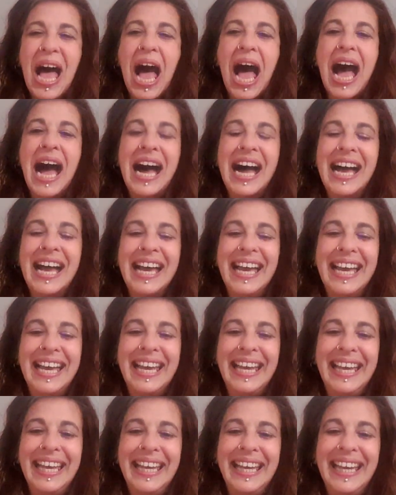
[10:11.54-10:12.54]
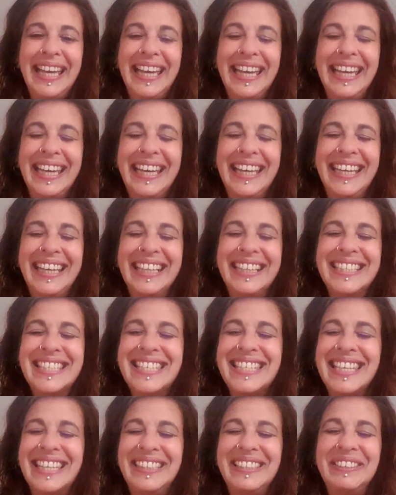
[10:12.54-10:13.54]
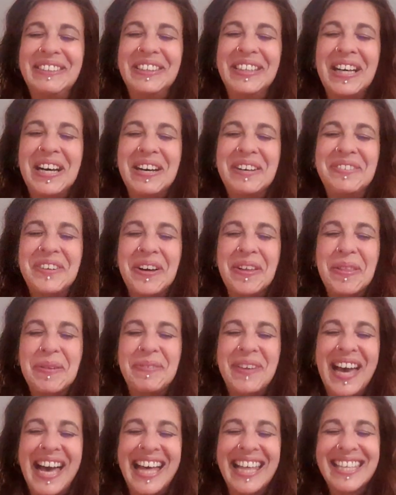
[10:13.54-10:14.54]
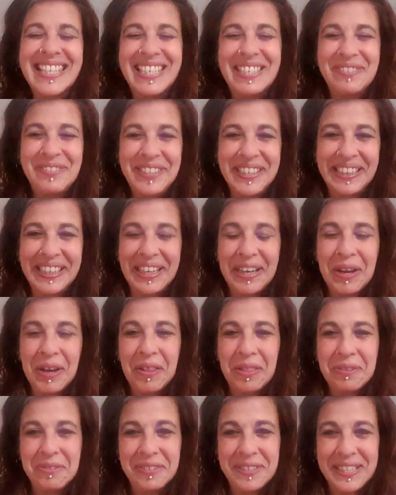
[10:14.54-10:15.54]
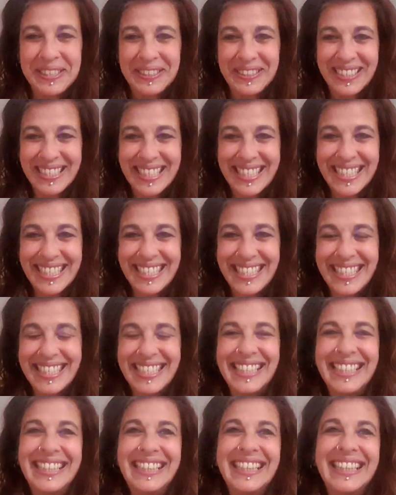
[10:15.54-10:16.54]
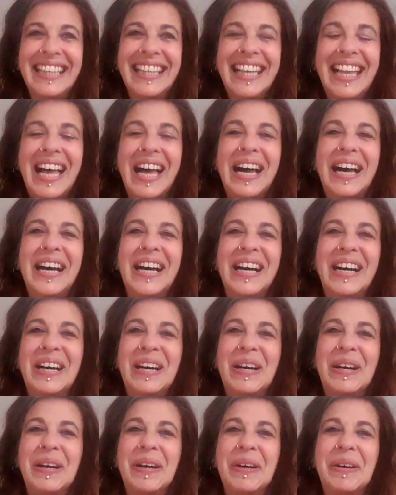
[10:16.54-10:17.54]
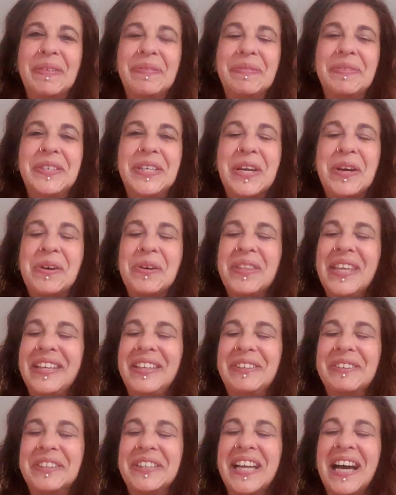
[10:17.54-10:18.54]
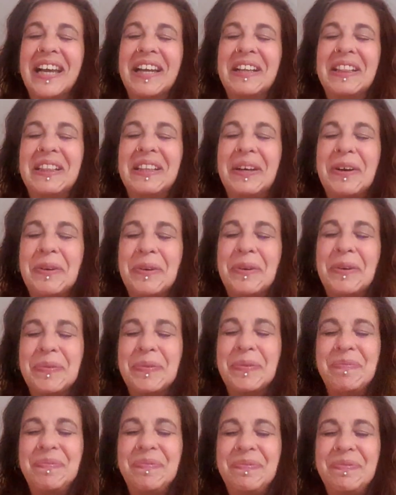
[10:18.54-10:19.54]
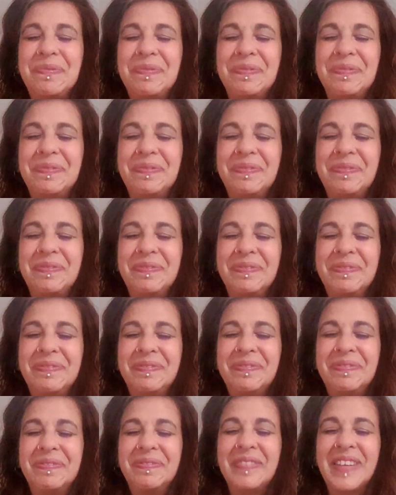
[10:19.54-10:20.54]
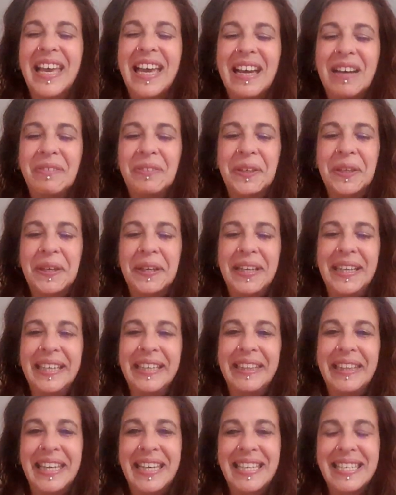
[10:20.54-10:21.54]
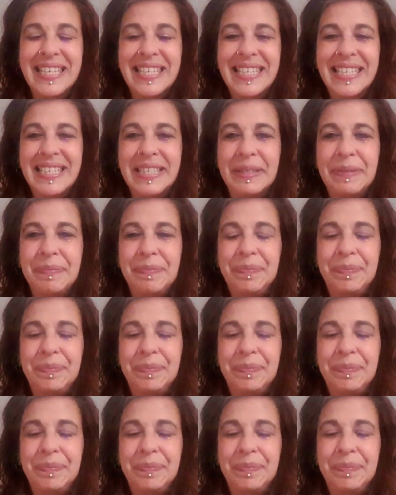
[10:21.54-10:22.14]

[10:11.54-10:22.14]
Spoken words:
I send you love on the path to feeling all the feels. Know that you are not alone ever in this.